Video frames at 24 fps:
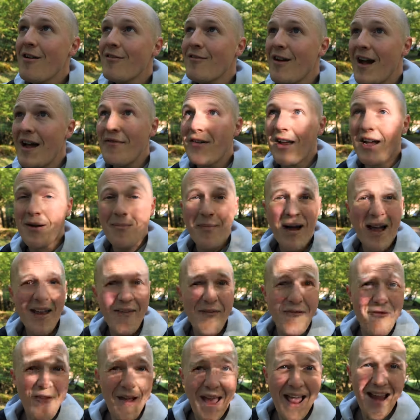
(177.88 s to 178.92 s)
arriving at my
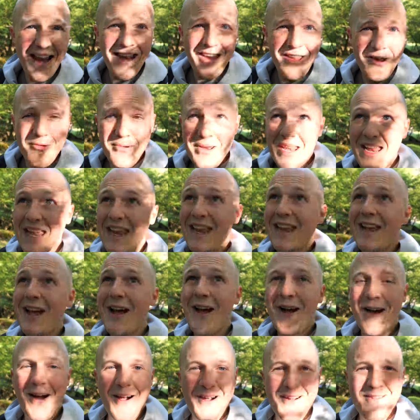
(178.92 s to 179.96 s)
fairly unique
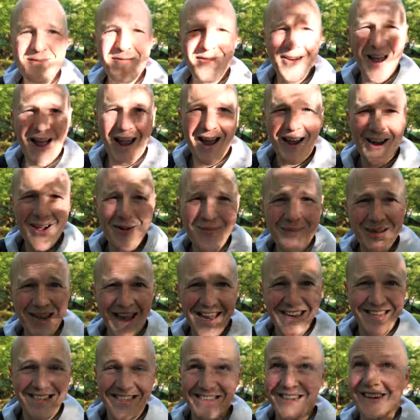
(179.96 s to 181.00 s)
overnight
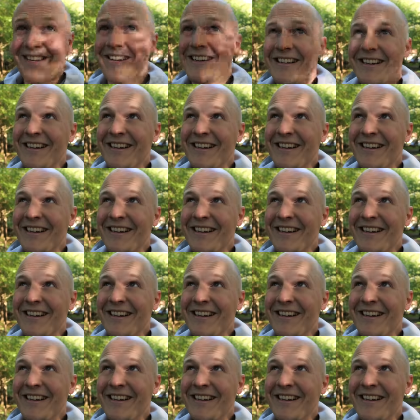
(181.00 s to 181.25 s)
accommodation.